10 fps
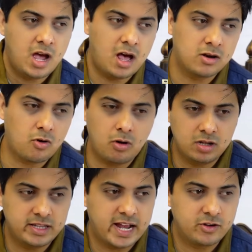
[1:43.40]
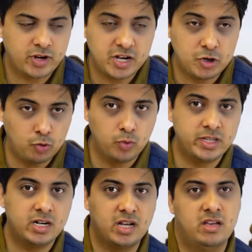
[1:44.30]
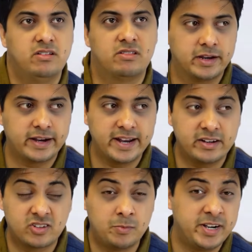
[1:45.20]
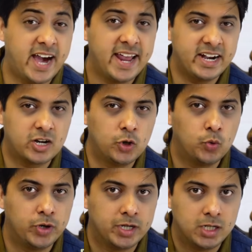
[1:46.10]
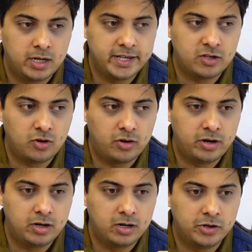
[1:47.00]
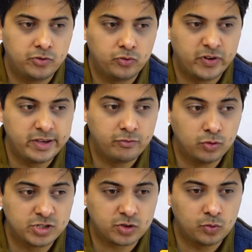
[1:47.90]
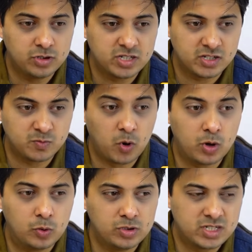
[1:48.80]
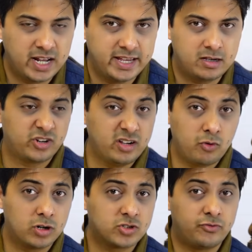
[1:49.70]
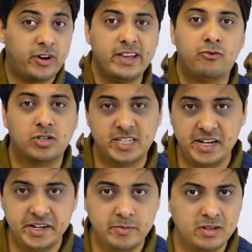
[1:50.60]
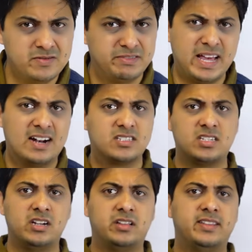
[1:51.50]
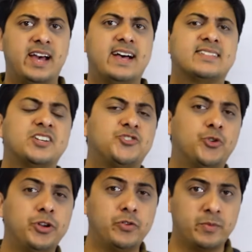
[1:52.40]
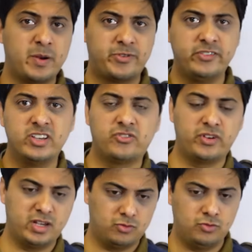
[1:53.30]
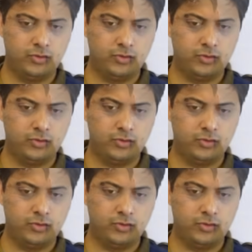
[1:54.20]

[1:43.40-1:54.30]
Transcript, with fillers: and all that you can do with it is connect some direct load like your uh, 220 volts loads small loads like 3 watts or 5 watts led bulbs that's it as i showed you in my previous video